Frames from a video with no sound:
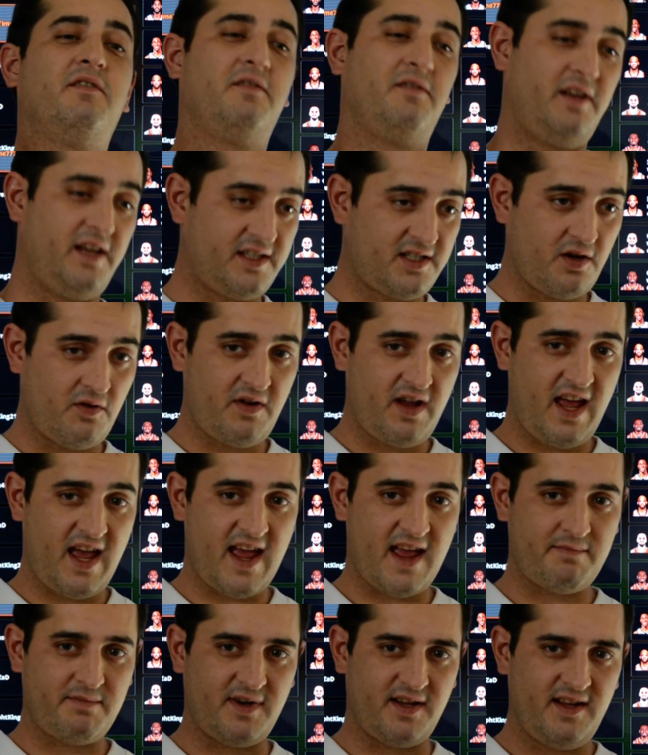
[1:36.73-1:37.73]
It's
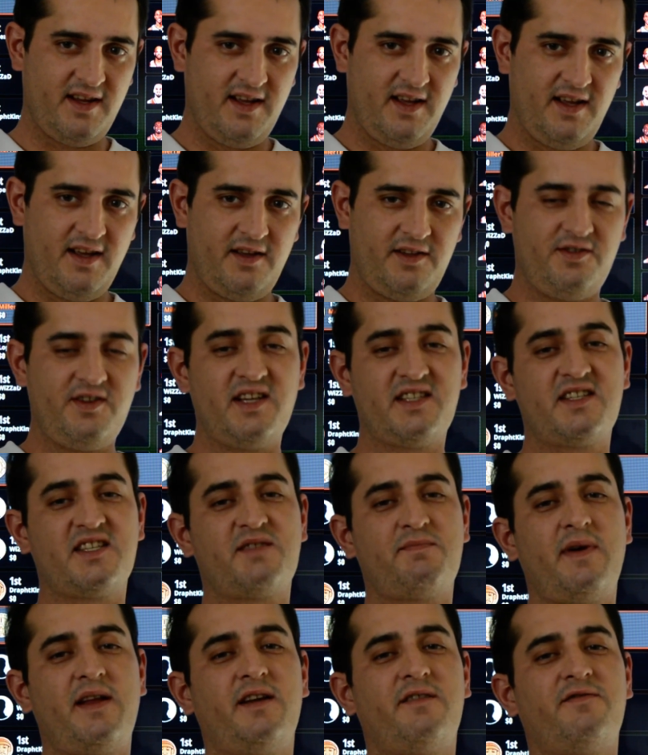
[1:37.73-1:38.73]
okay, but you get
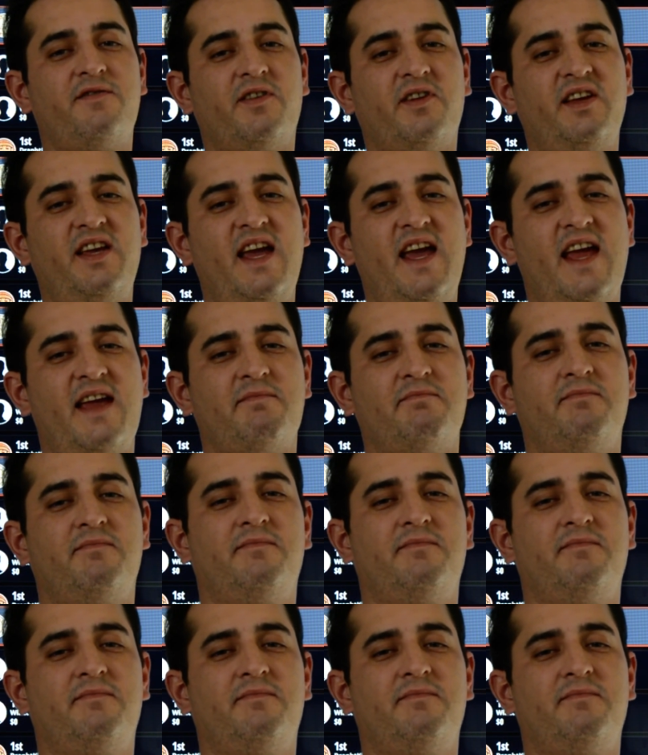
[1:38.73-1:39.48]
suspended for a game,